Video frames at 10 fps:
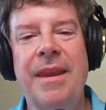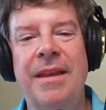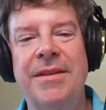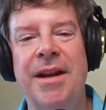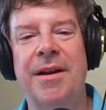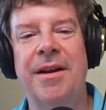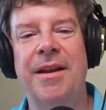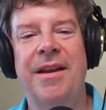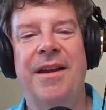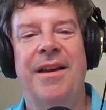He's got
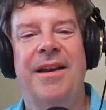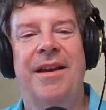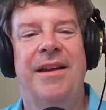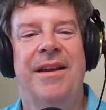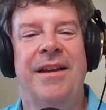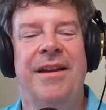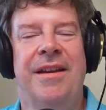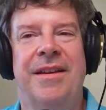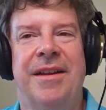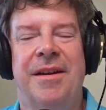
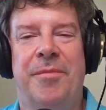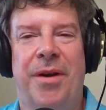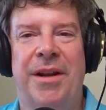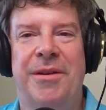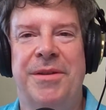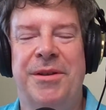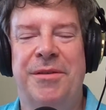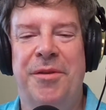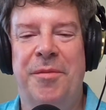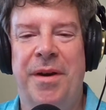Brian Eno's
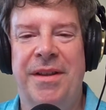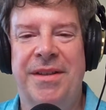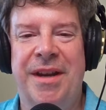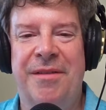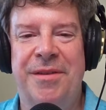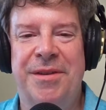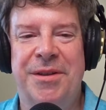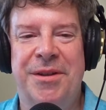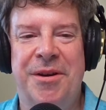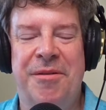interviewed by the San
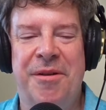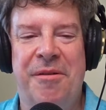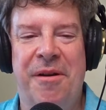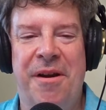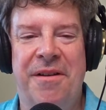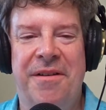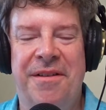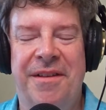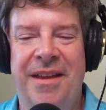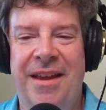Francisco
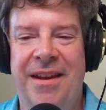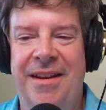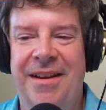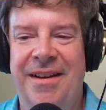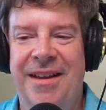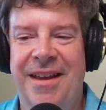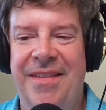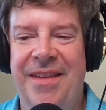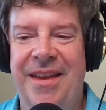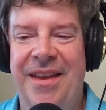Chronicle, and
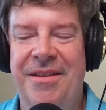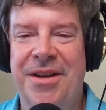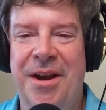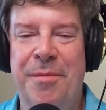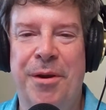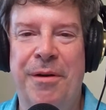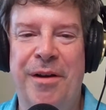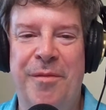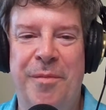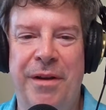he's talking about the
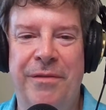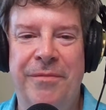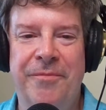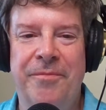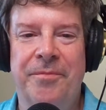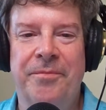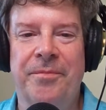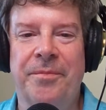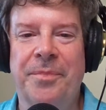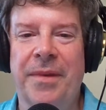creative brief,
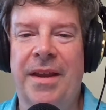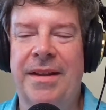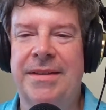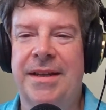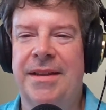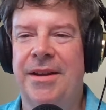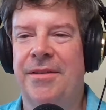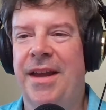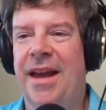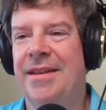and they said they
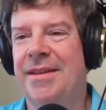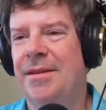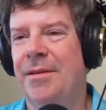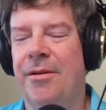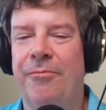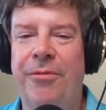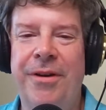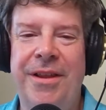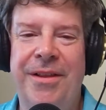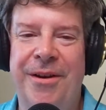had this
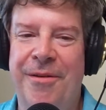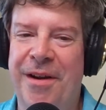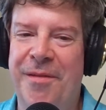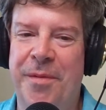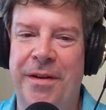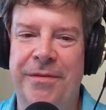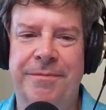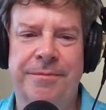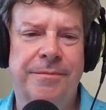really long creative brief,